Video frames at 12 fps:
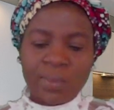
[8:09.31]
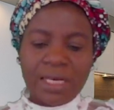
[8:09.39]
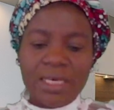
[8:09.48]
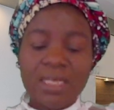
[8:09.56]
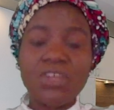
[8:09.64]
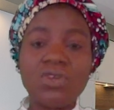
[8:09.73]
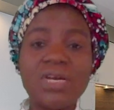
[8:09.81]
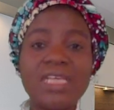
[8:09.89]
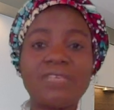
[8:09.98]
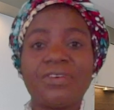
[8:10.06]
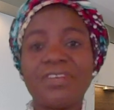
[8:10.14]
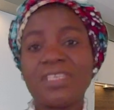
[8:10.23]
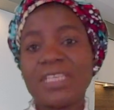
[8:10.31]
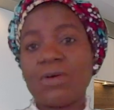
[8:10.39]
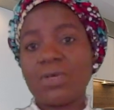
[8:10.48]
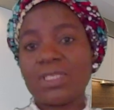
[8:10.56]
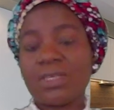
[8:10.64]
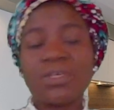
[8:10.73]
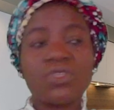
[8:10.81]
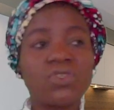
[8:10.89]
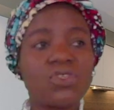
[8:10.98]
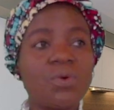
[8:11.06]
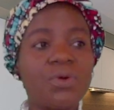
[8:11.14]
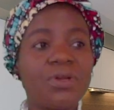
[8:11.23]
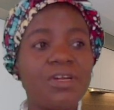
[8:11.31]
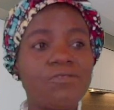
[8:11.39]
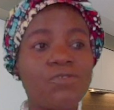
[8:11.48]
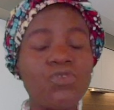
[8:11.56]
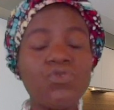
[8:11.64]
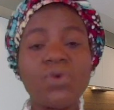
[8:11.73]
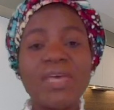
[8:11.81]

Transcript: In the US, for instance, I was talking to someone on the phone.